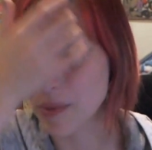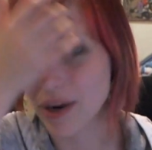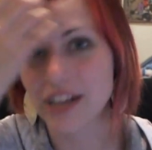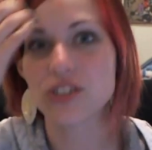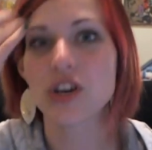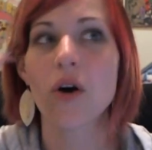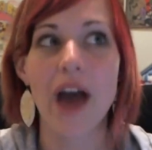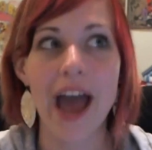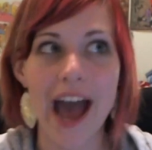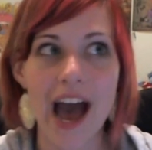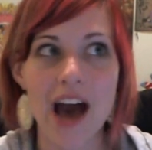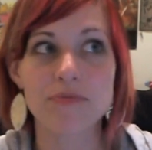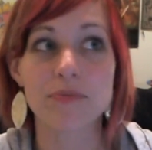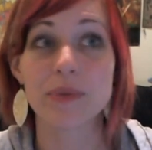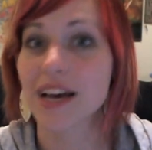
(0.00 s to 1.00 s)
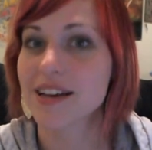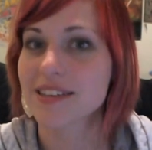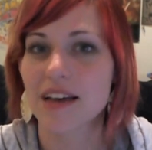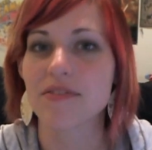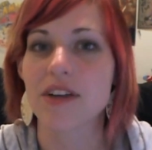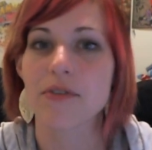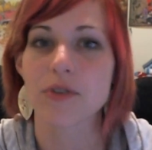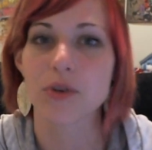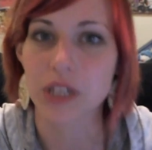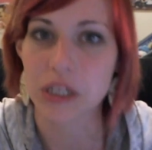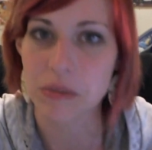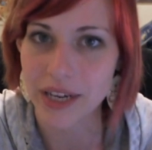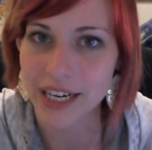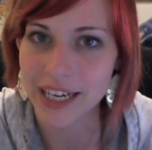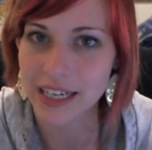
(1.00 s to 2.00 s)
But I don't have, because I've never
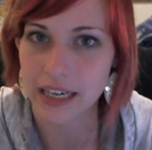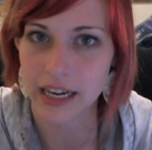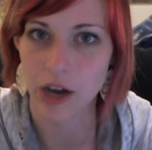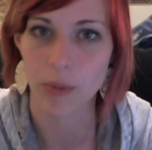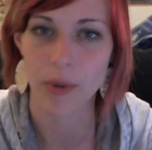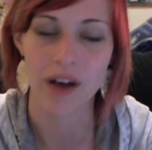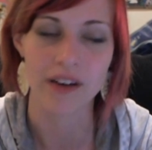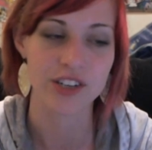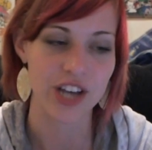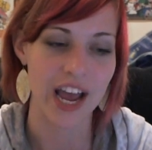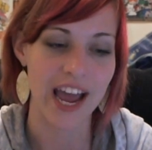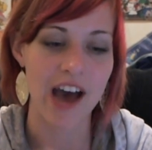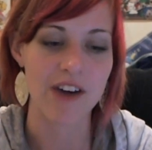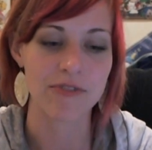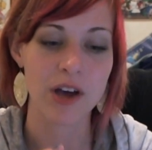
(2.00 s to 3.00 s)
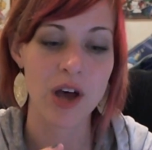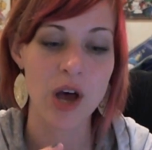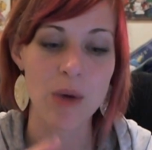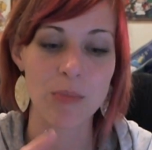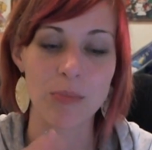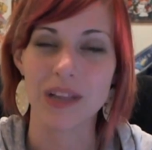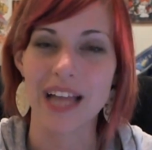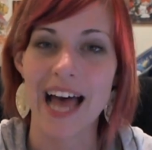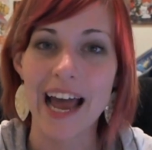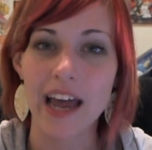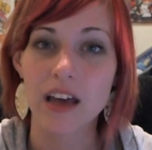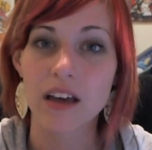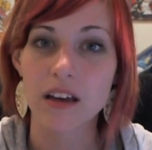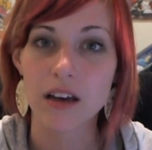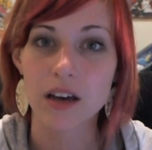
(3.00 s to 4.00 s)
really been into nail polish, I have
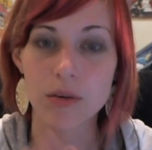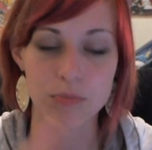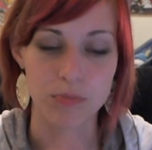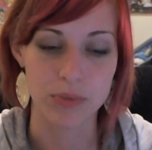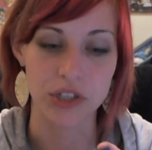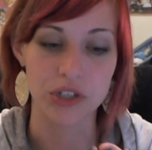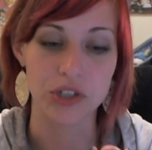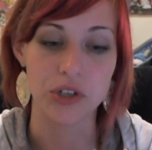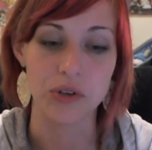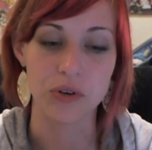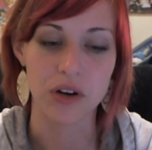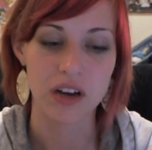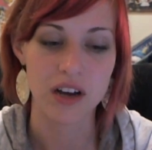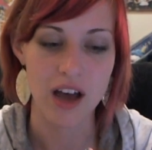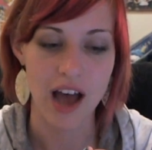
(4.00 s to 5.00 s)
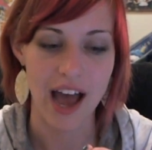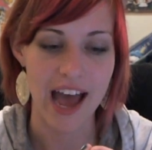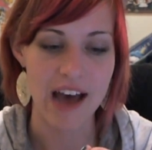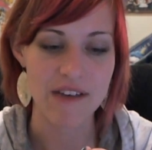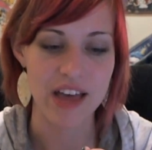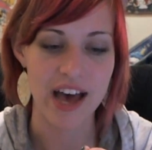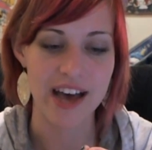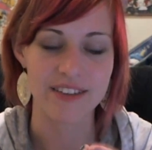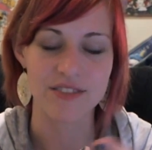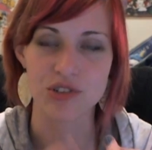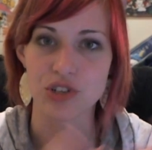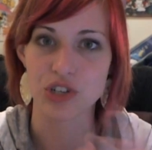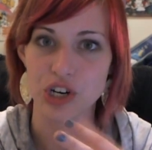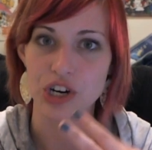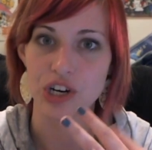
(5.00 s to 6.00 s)
black, blue, I have that
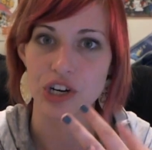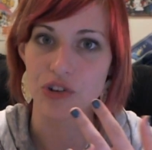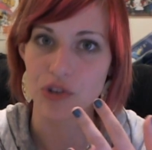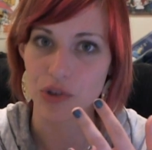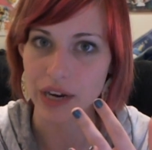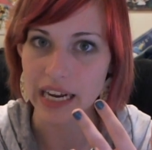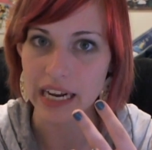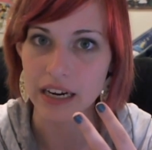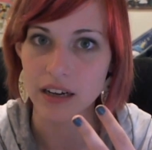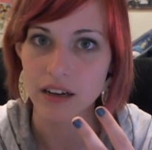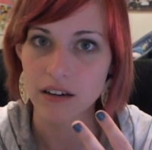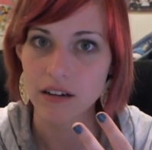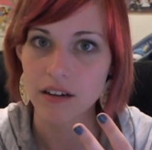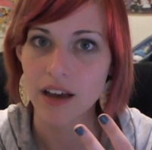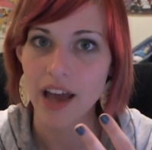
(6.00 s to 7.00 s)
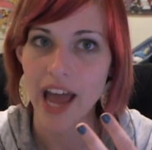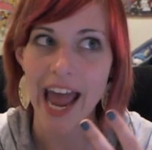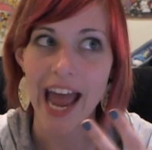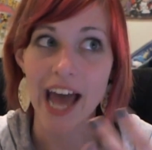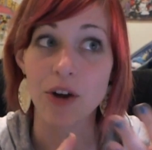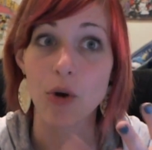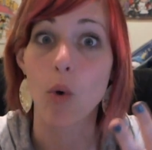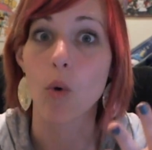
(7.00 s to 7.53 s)
Zerg green, and